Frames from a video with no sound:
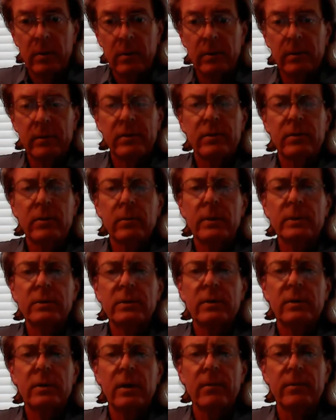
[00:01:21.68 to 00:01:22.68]
There's so much
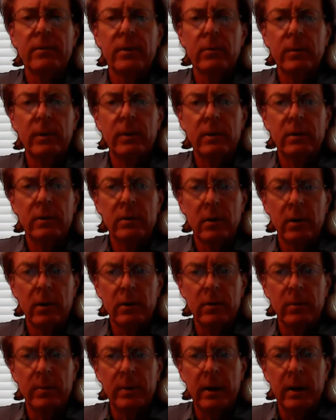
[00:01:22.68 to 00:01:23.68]
stuff that we can
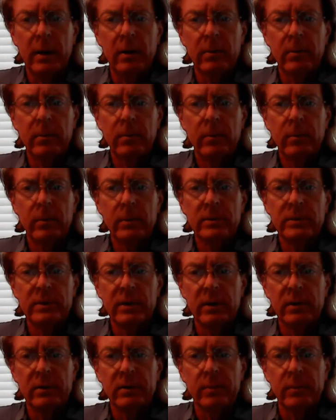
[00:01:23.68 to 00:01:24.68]
talk about with
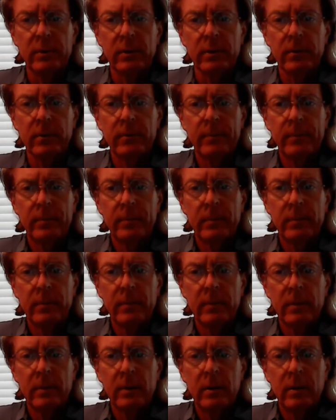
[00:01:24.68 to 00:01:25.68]
Shakespeare.
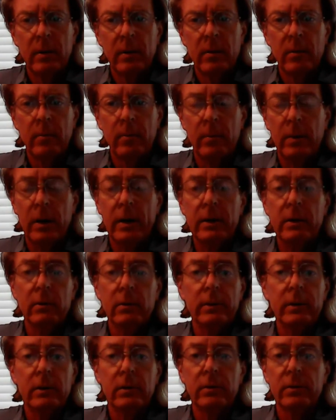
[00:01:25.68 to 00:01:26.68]
My
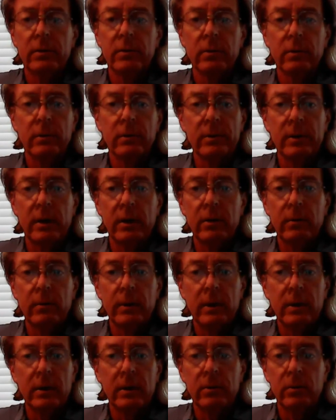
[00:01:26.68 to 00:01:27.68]
only concern is how do we
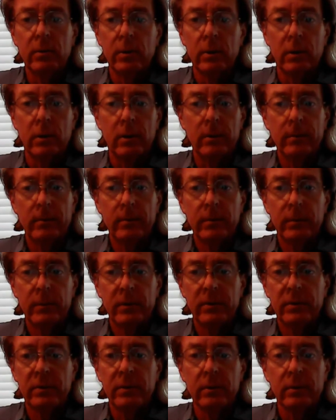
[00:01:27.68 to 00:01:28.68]
get to it all?
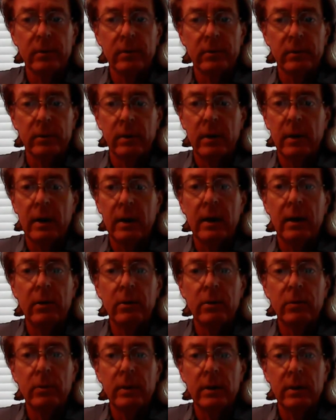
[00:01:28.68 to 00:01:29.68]
Seriously, how
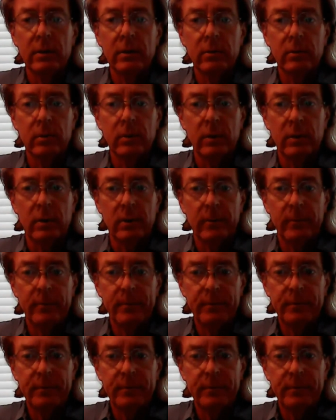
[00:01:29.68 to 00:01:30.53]
do we get to it all?